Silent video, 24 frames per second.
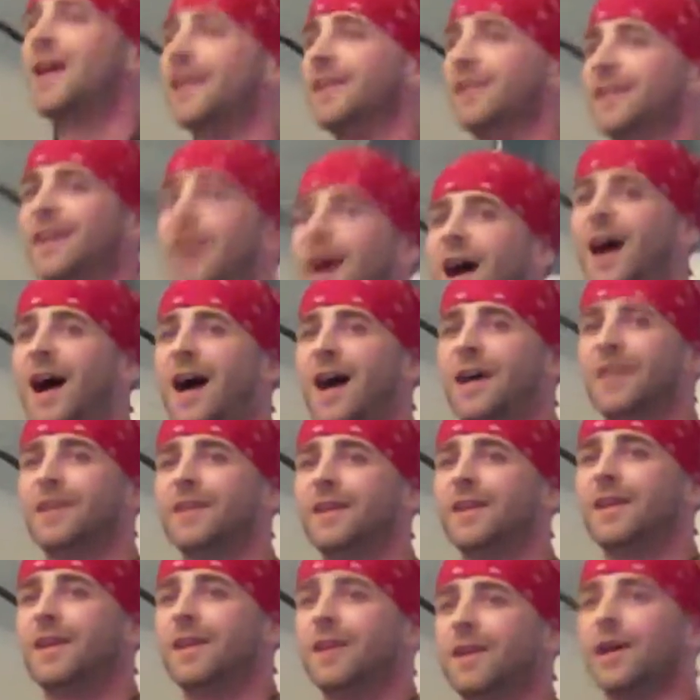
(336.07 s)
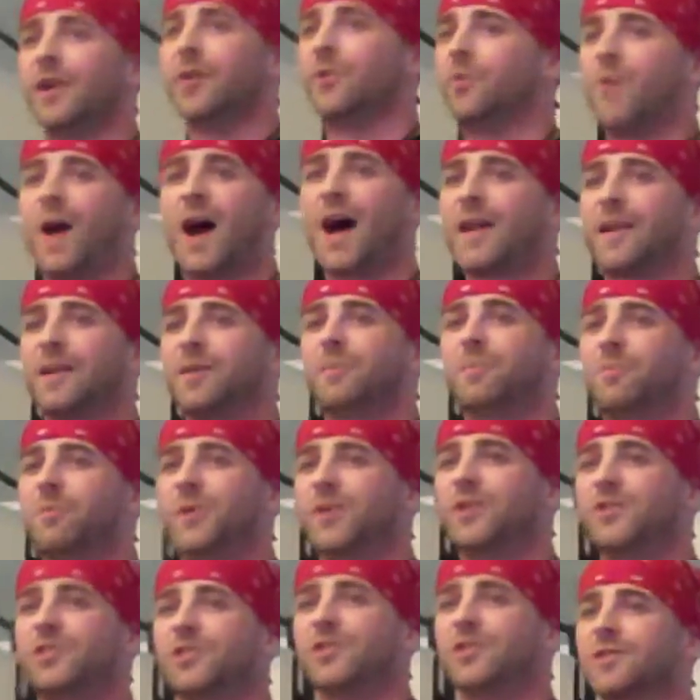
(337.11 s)
and God. And rotting
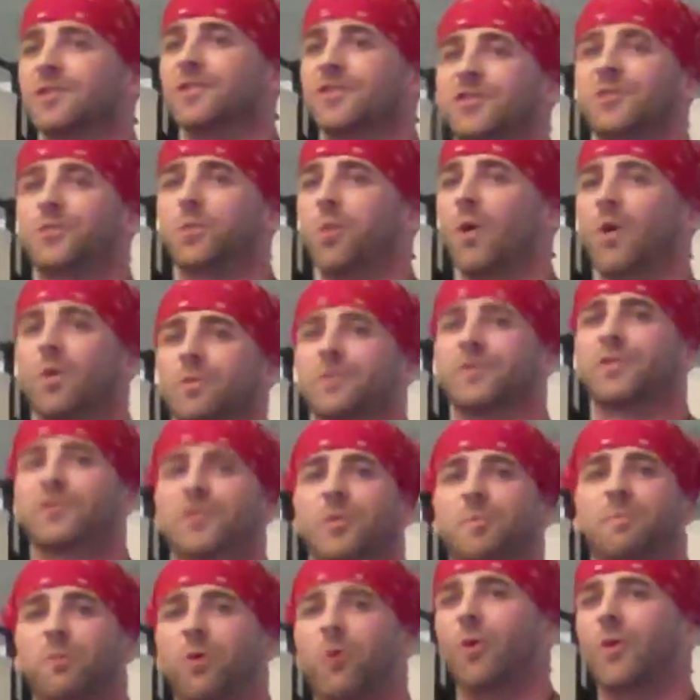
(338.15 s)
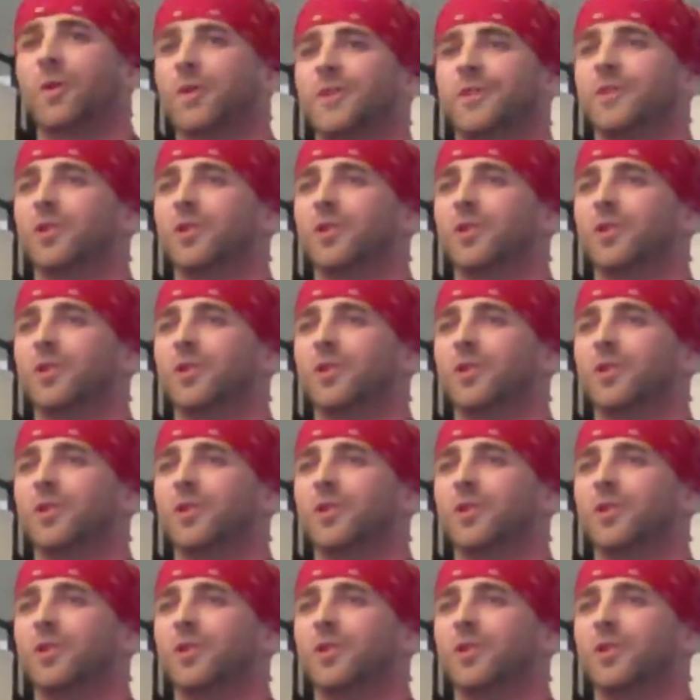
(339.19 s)
bridges won't support